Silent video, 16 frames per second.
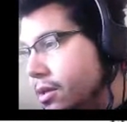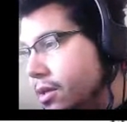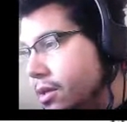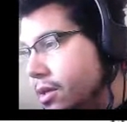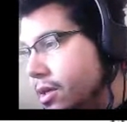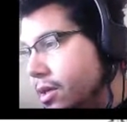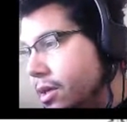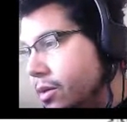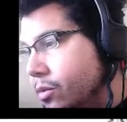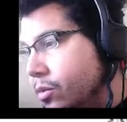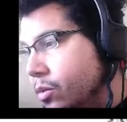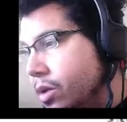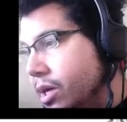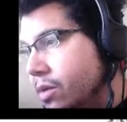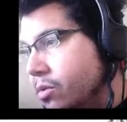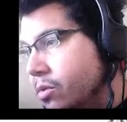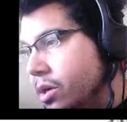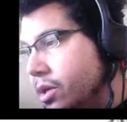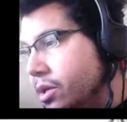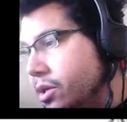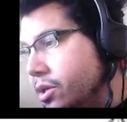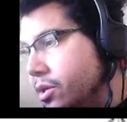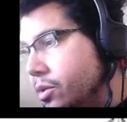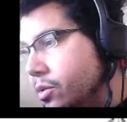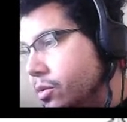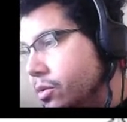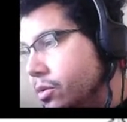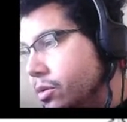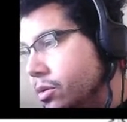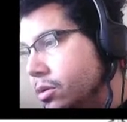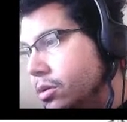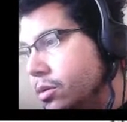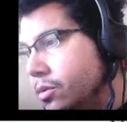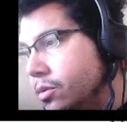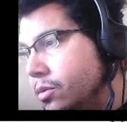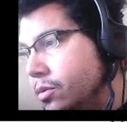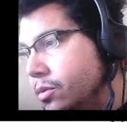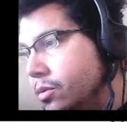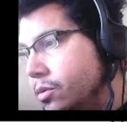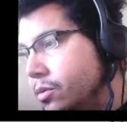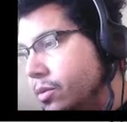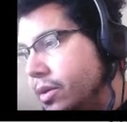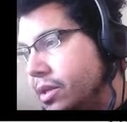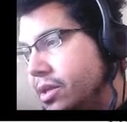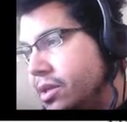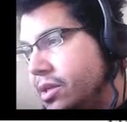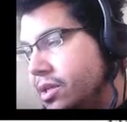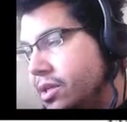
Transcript: And what I want to do with this